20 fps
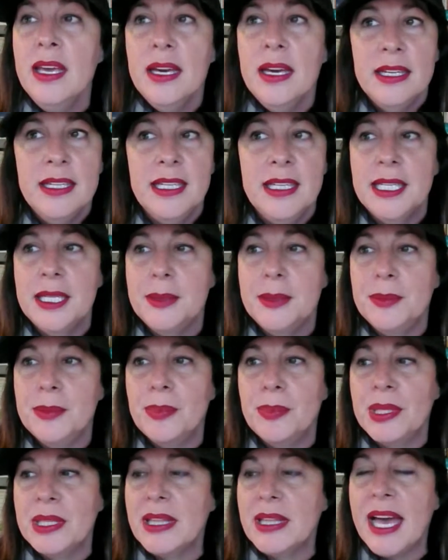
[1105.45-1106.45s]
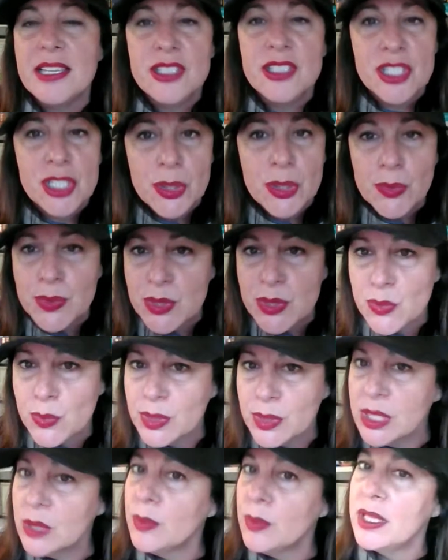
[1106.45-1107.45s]
But last year was
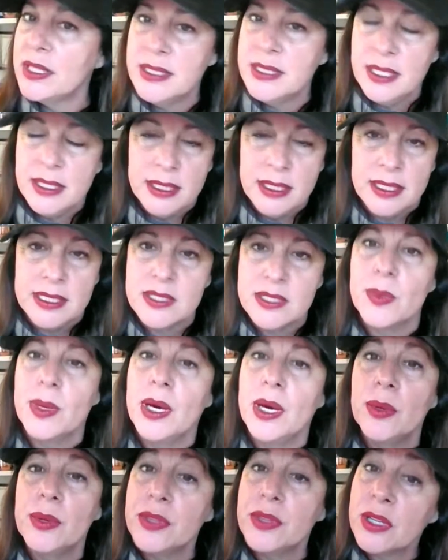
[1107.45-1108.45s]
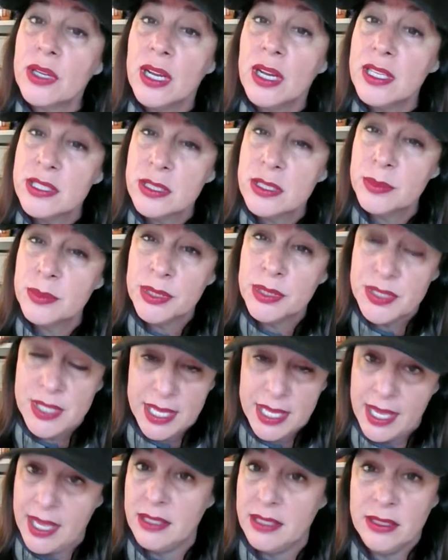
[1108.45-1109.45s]
really well attended as well, with our customers
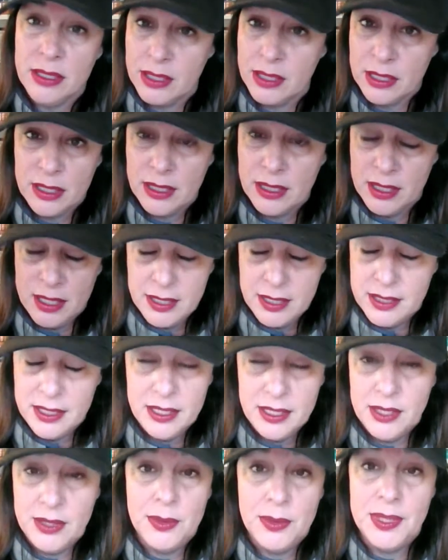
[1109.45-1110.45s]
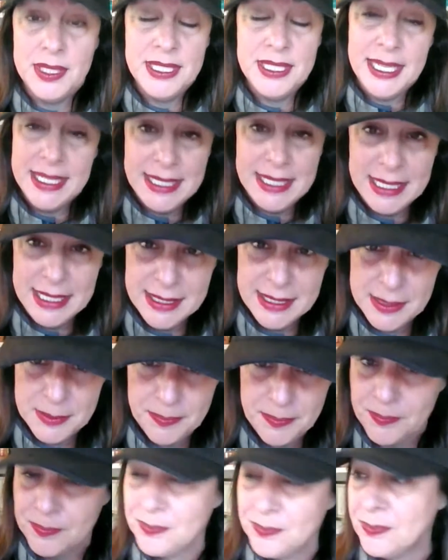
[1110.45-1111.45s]
and our, attendees.
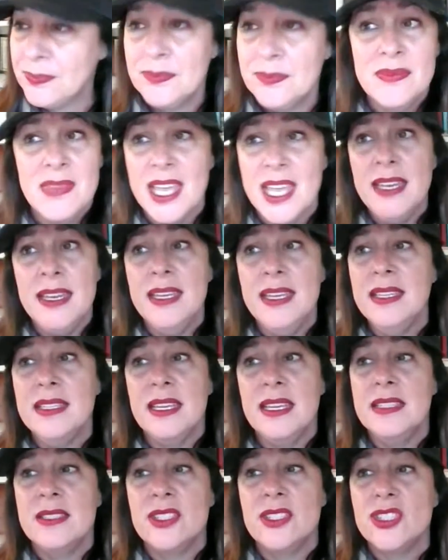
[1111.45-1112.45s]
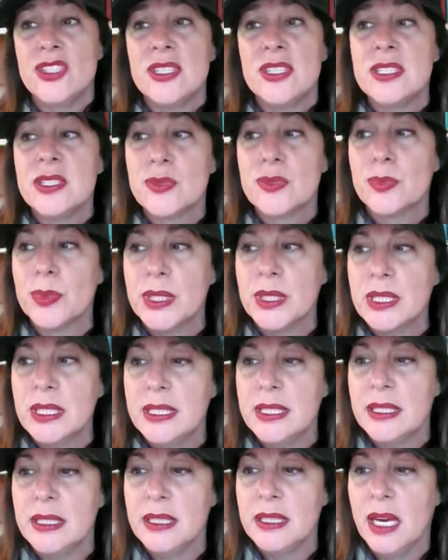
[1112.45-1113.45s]
And it's just
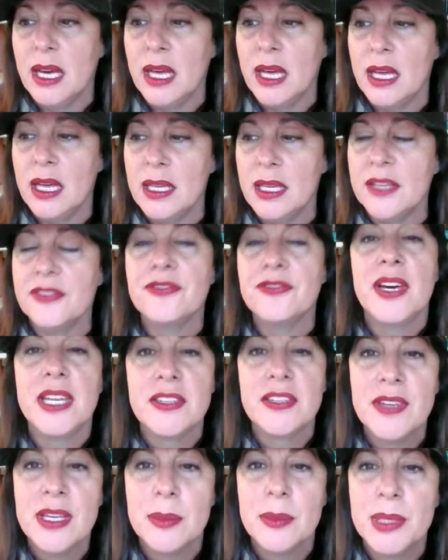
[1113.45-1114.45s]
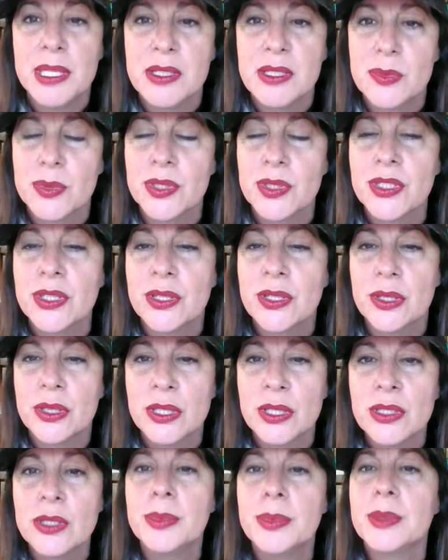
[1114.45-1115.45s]
really a fun event because we're a
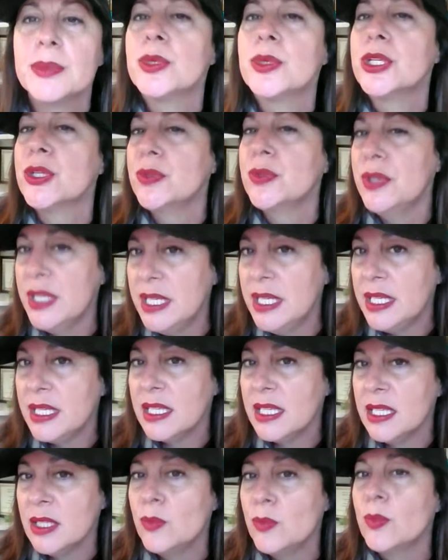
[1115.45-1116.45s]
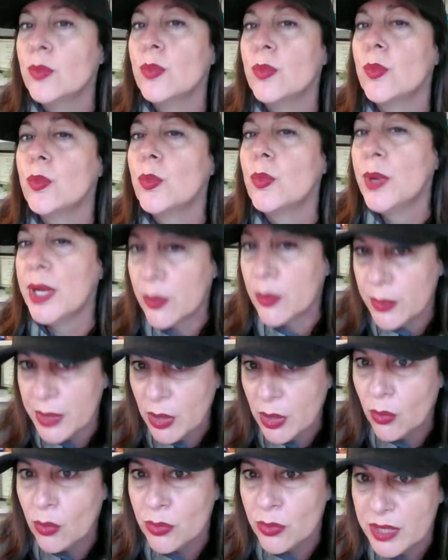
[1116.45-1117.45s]
little bit more unique in where we
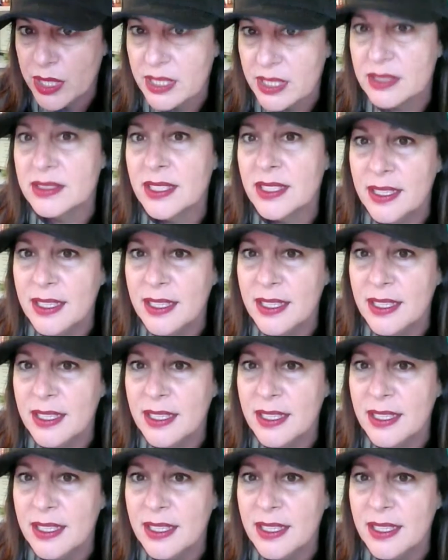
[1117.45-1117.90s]
hold it.